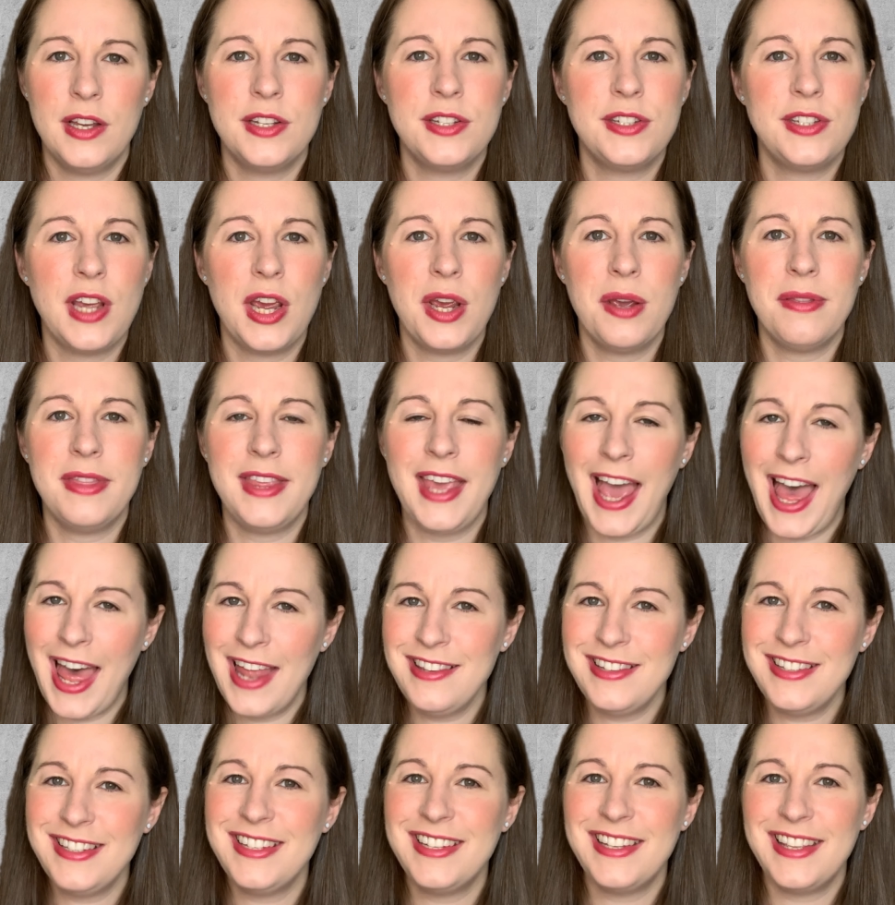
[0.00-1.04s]
So the
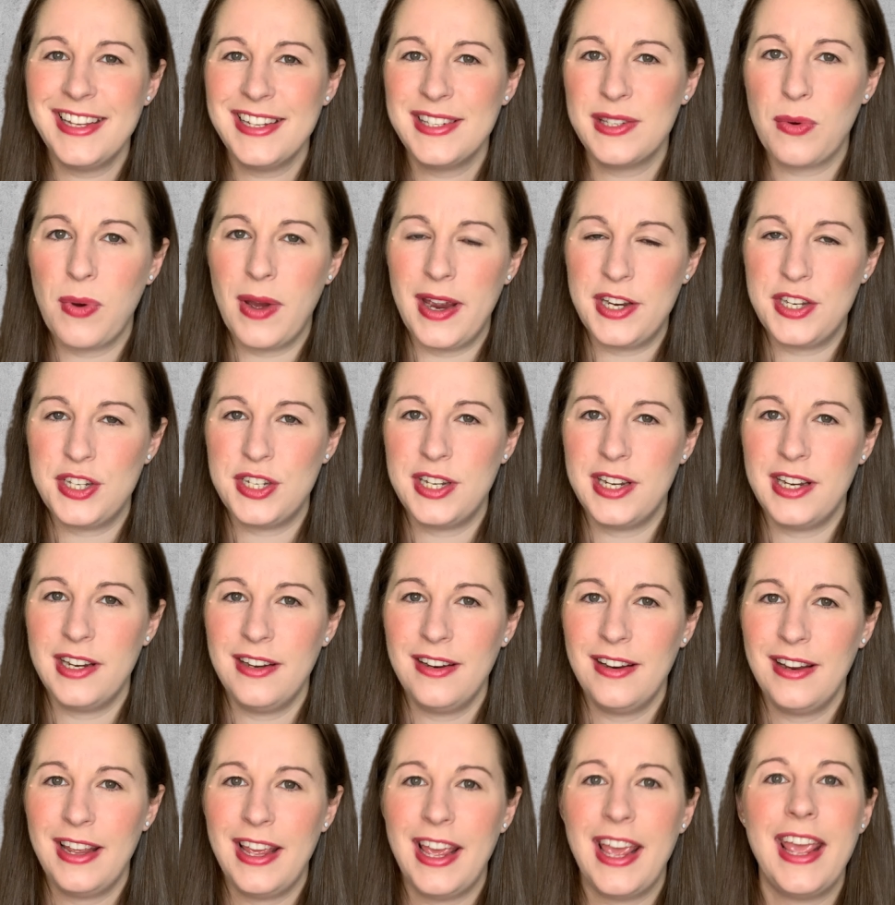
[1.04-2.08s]
answer to this question
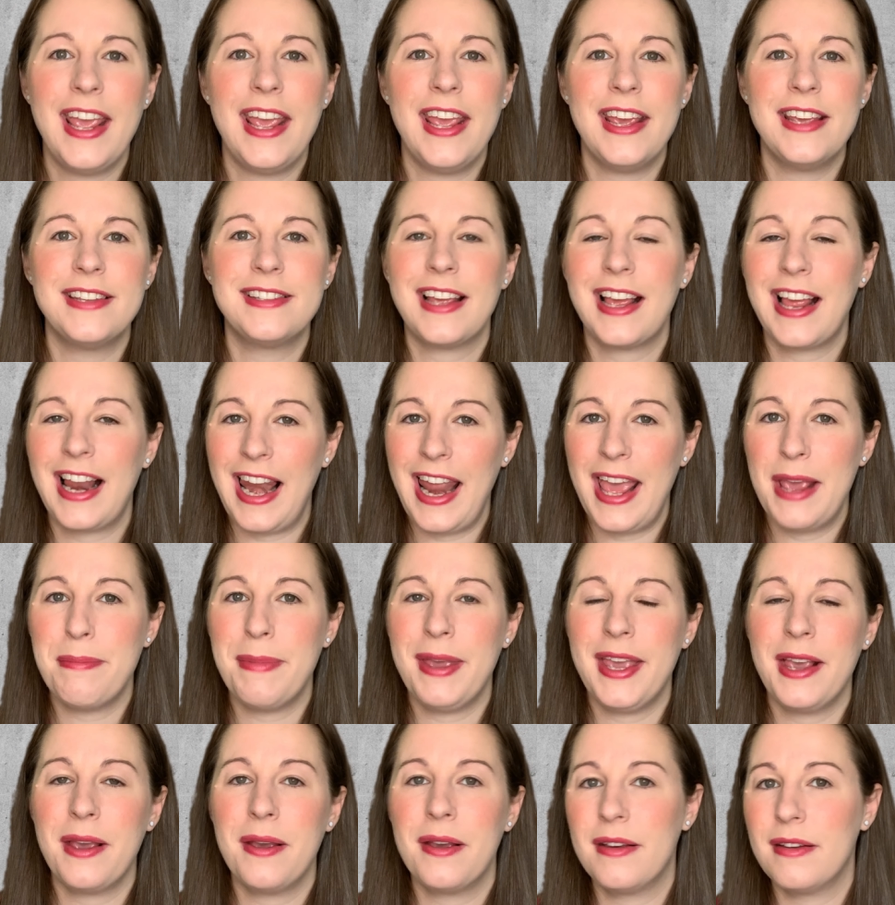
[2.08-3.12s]
is
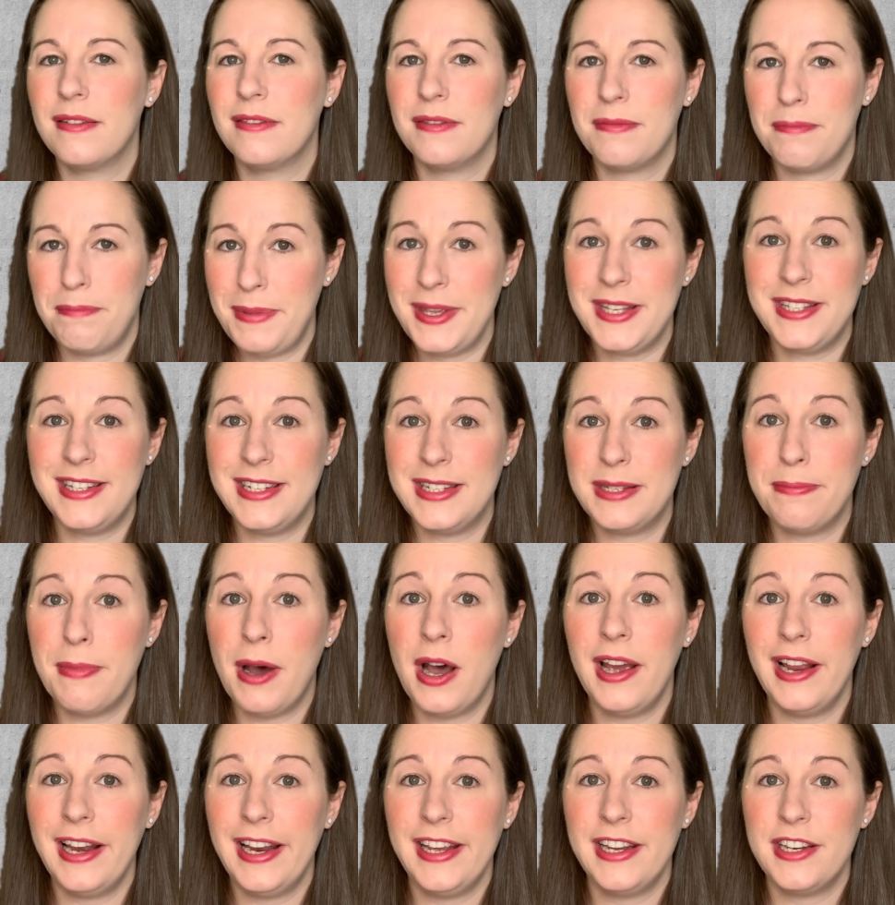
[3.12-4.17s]
claiming business
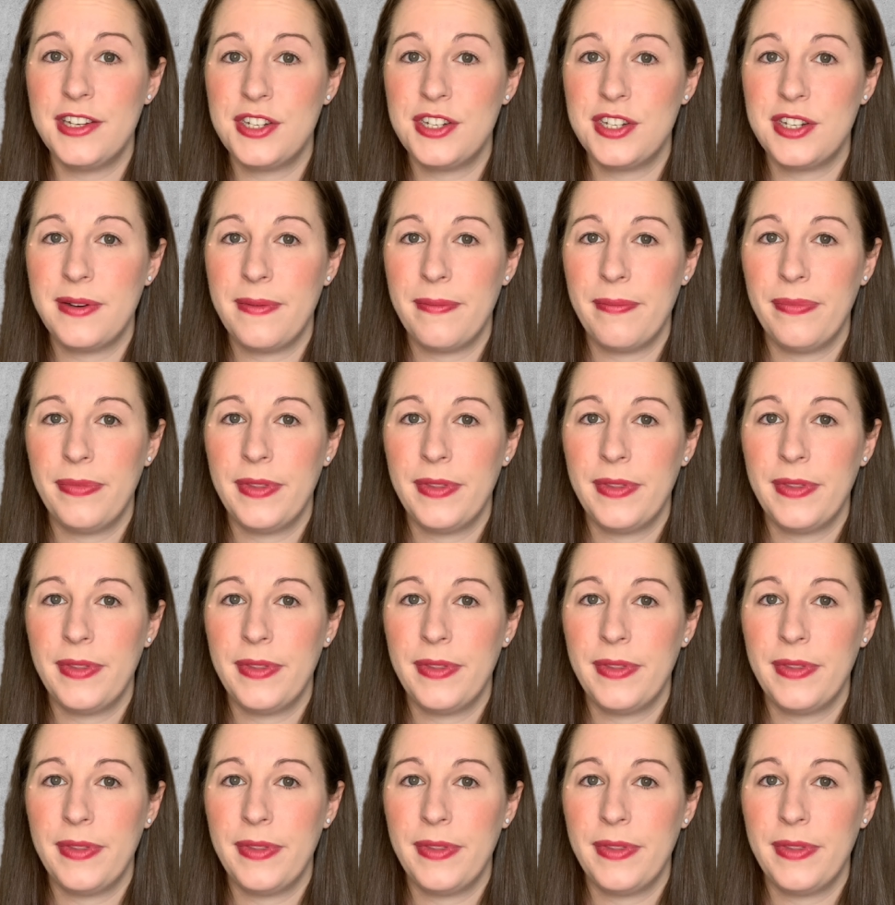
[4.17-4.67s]
mileage.